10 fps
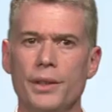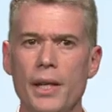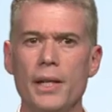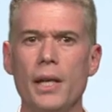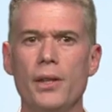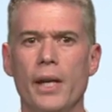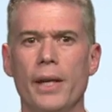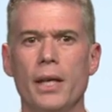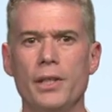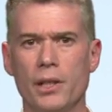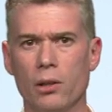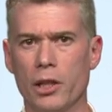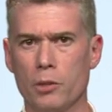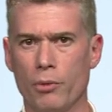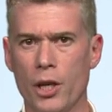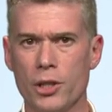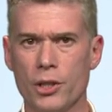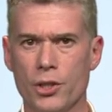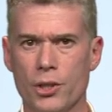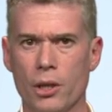Taking the analytical
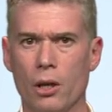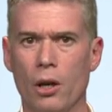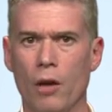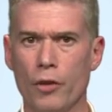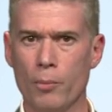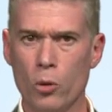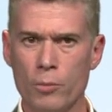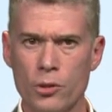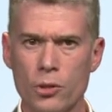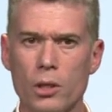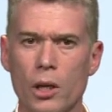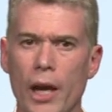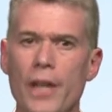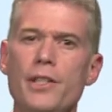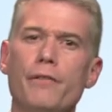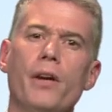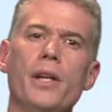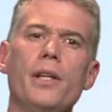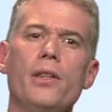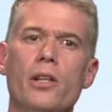expressions of the moments and
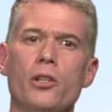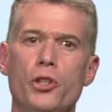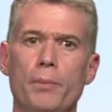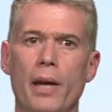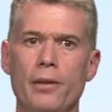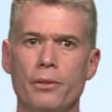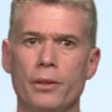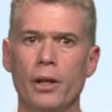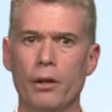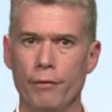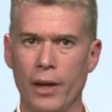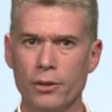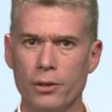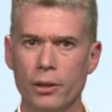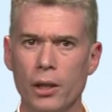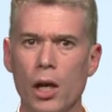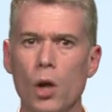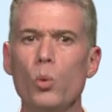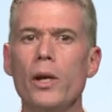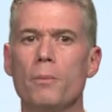defining the energy pattern factor,
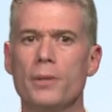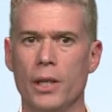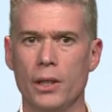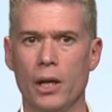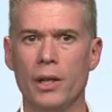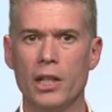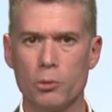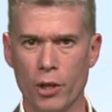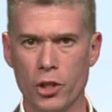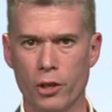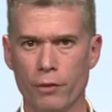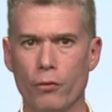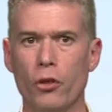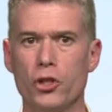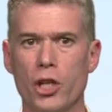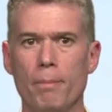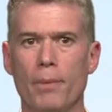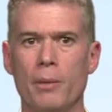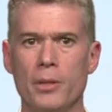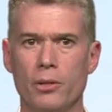we obtain an expression for the shape
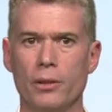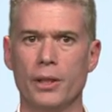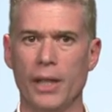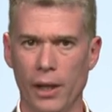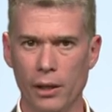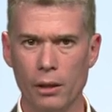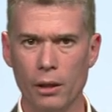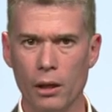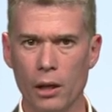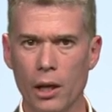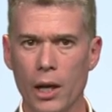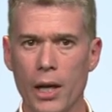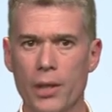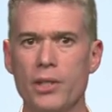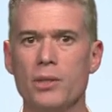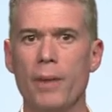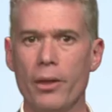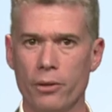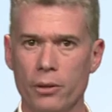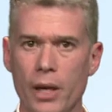parameter k. This
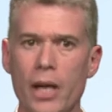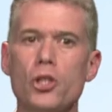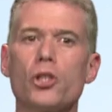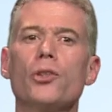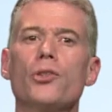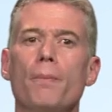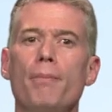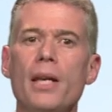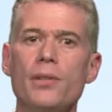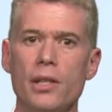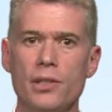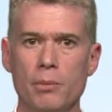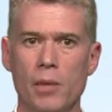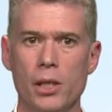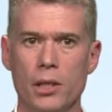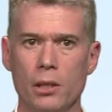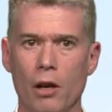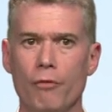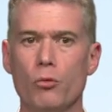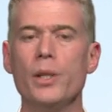method ensures the best estimation
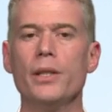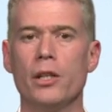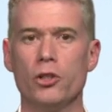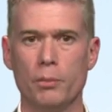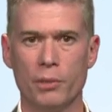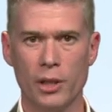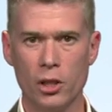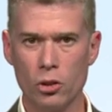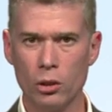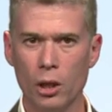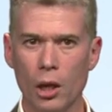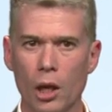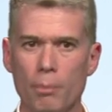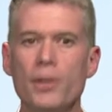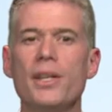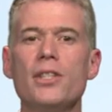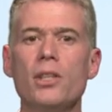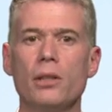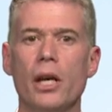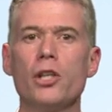of wind energy potential, but does
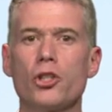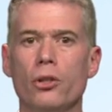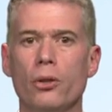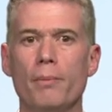not ensure the